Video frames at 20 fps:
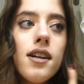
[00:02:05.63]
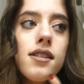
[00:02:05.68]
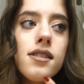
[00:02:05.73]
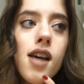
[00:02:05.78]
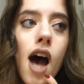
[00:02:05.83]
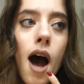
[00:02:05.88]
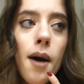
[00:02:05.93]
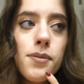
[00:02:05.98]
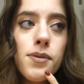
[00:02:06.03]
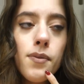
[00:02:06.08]

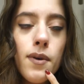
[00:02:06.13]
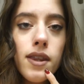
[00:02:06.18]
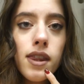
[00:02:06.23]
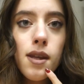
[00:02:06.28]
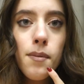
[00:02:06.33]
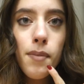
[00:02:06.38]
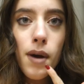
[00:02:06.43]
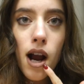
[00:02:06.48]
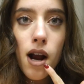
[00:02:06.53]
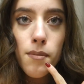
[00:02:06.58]
topped with
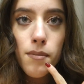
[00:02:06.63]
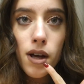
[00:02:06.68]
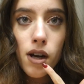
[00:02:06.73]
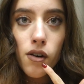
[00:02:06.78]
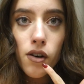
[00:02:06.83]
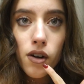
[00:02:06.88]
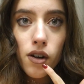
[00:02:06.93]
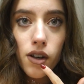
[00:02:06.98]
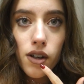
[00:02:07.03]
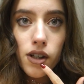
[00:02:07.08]
the Bare
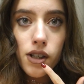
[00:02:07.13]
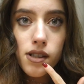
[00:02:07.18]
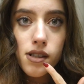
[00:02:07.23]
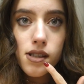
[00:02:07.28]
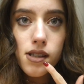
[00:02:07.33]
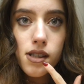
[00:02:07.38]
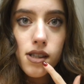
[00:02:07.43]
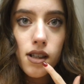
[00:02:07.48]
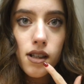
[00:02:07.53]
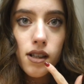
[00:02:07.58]

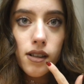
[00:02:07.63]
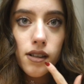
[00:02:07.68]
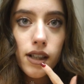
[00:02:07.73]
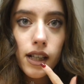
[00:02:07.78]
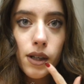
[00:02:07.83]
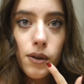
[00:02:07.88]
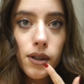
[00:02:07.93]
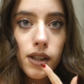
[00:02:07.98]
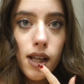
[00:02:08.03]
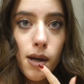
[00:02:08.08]
Minerals
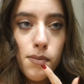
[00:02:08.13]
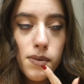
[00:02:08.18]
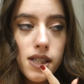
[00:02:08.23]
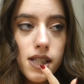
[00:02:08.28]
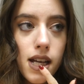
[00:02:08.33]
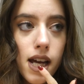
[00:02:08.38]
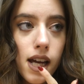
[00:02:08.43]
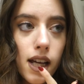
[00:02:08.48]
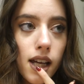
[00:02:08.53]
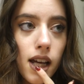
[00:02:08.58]
liquid
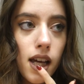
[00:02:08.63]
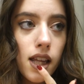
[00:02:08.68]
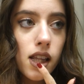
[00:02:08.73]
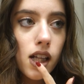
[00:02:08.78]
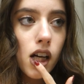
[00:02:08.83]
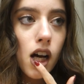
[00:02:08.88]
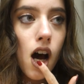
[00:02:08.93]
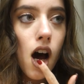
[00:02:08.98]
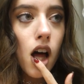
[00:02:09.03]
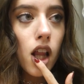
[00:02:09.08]
lipstick in the
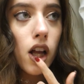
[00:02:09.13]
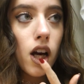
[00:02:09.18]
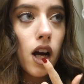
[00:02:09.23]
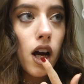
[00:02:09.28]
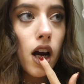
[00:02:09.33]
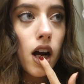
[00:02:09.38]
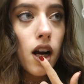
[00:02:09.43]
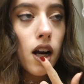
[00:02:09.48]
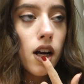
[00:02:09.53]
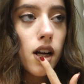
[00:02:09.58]

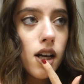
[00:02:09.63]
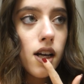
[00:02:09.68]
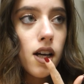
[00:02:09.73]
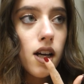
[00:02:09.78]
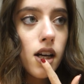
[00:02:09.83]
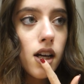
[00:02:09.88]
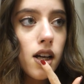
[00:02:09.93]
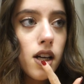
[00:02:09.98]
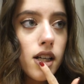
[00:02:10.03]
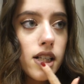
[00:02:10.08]
color
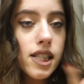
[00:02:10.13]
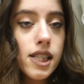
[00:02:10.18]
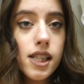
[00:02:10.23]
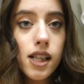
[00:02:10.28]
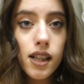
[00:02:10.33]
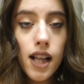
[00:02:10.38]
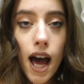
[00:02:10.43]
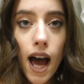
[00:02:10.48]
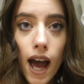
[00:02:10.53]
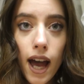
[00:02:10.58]

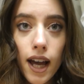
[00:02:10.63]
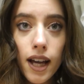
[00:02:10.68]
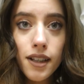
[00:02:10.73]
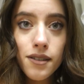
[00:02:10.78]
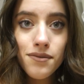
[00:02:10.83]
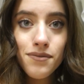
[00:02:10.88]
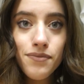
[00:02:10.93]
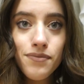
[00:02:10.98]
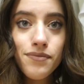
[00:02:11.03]
Slay.